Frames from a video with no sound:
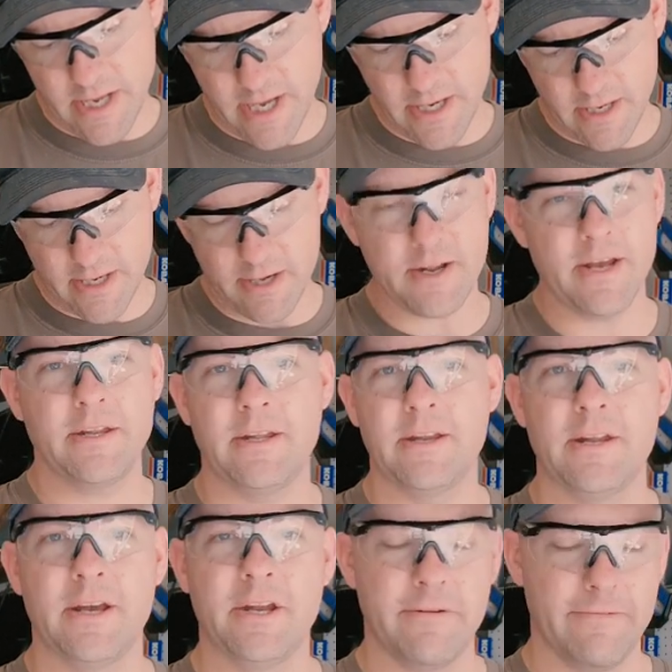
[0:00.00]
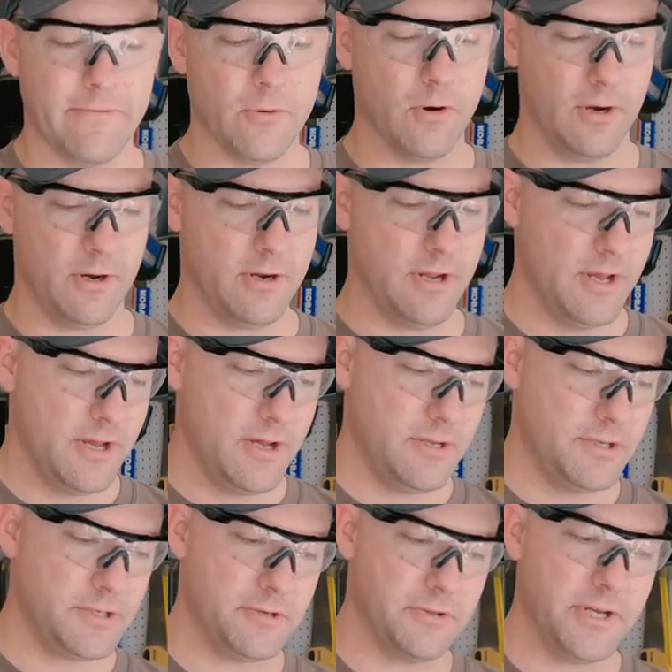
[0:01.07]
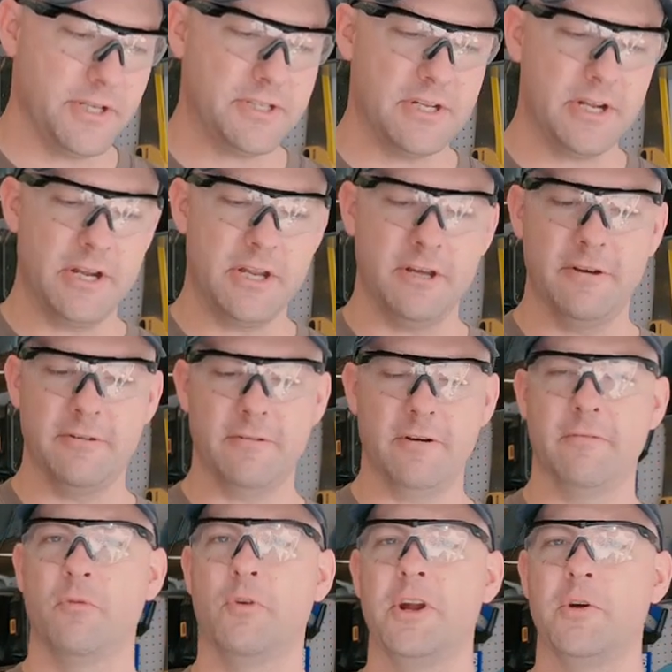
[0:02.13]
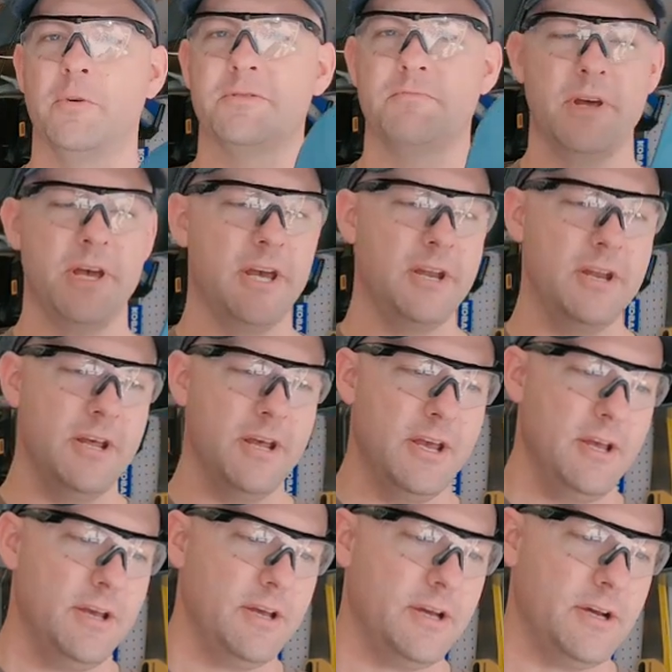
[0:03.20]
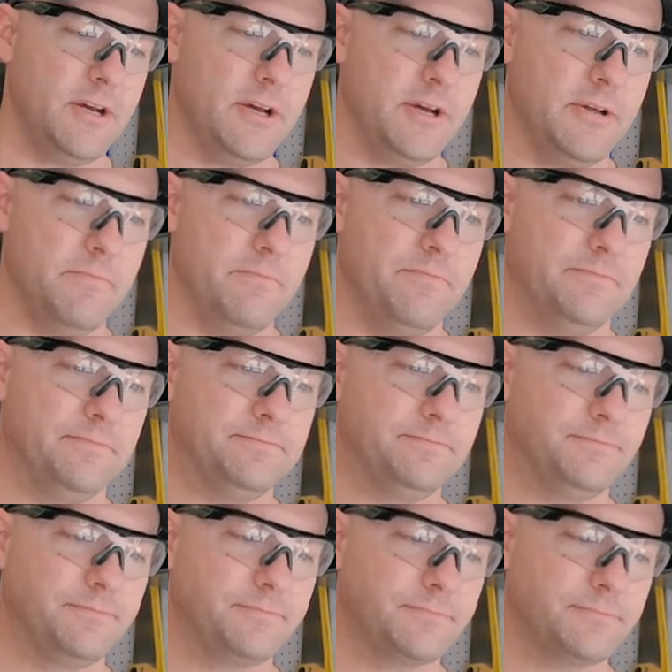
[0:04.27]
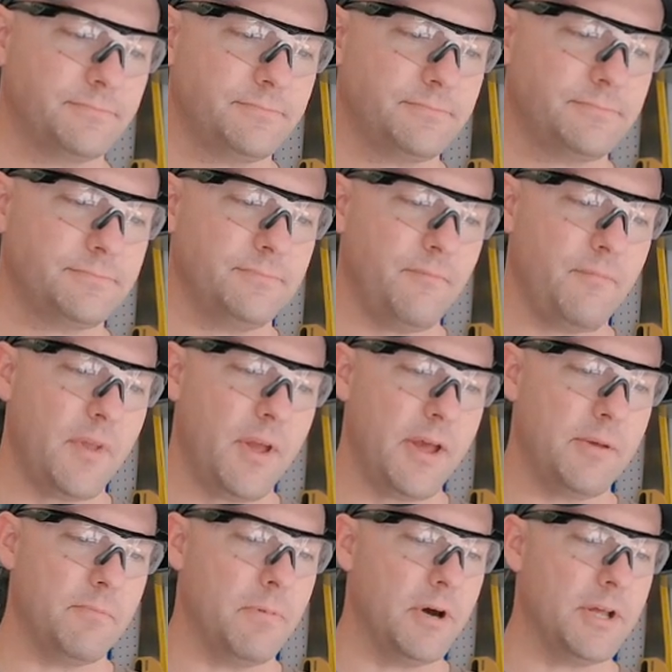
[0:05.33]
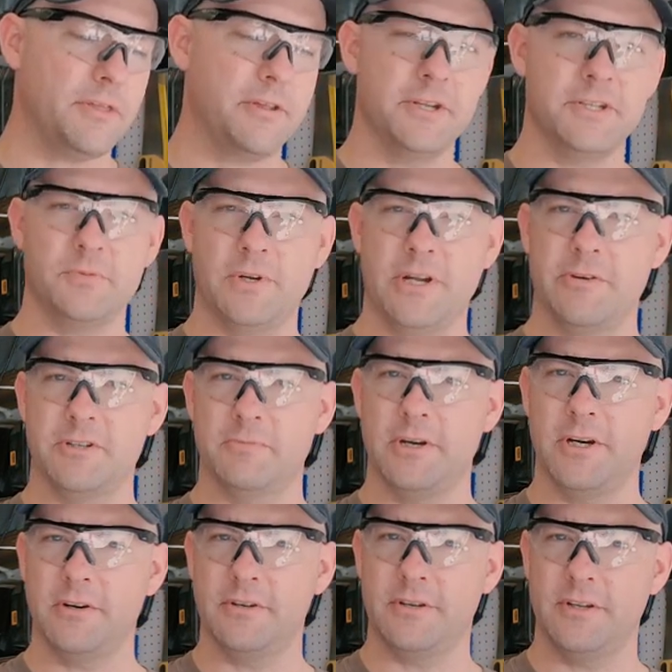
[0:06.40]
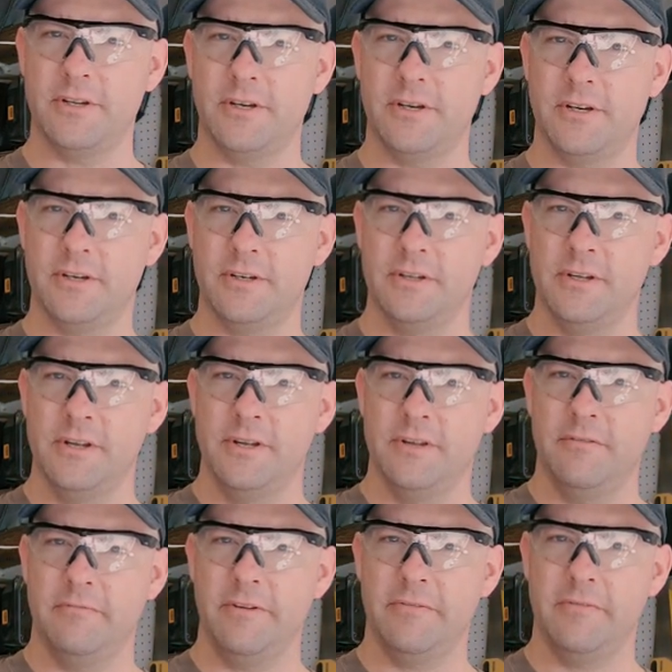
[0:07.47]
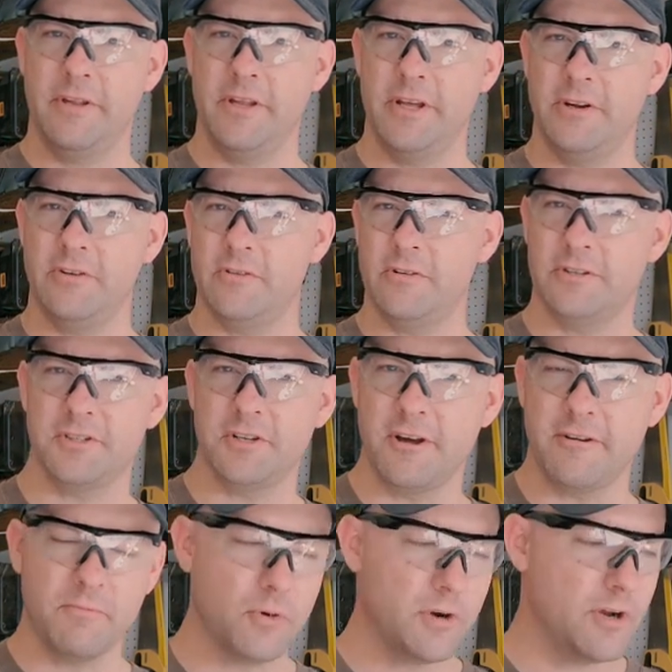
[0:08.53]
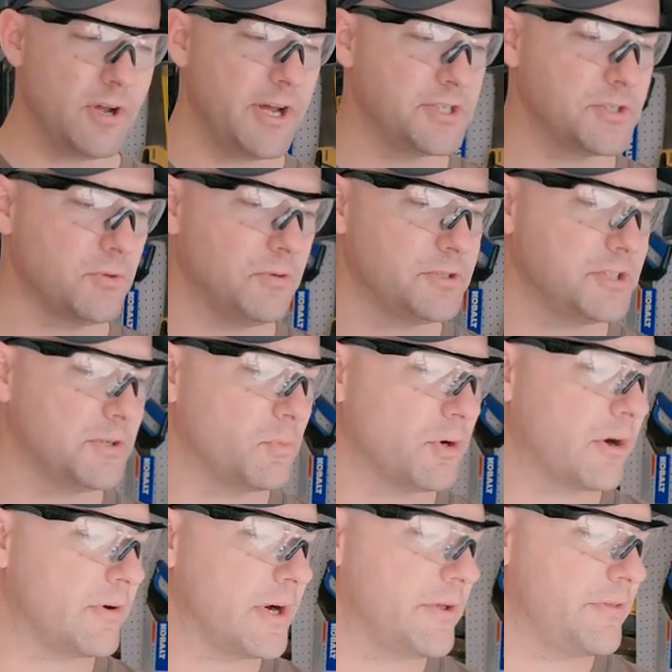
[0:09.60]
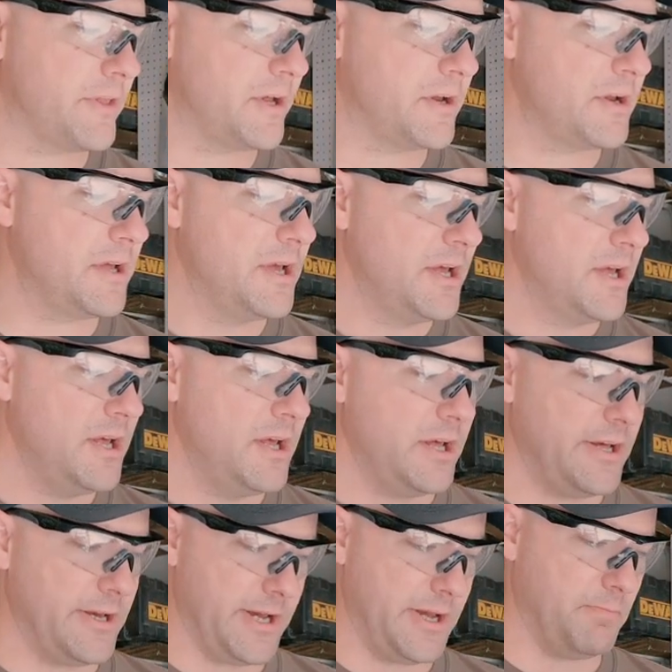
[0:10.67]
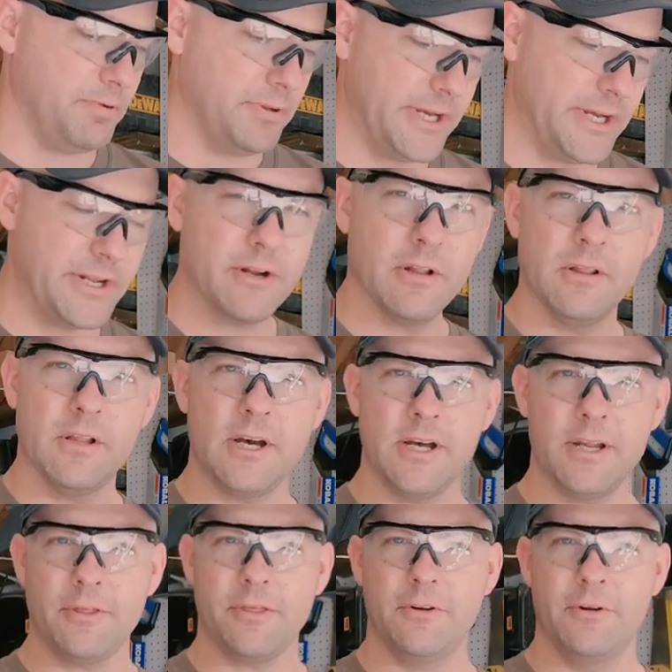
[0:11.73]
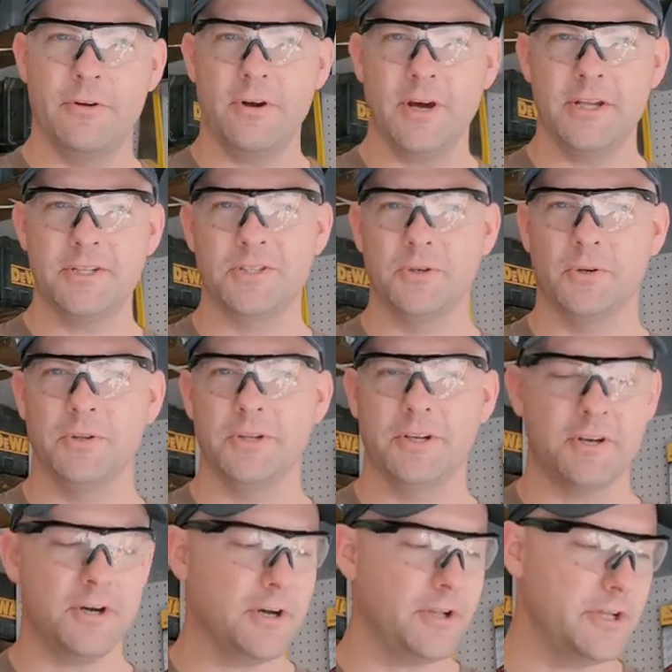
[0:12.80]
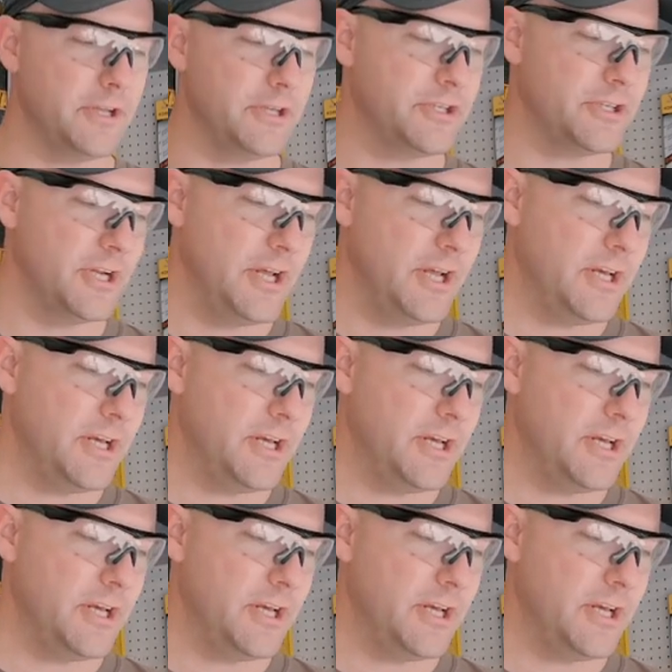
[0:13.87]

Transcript: date in 1994. So that's an idea of when it was made. Um, I bought this when I was about uh, 15 or a sophomore in high school, somewhere around then. I played it a lot through high school and college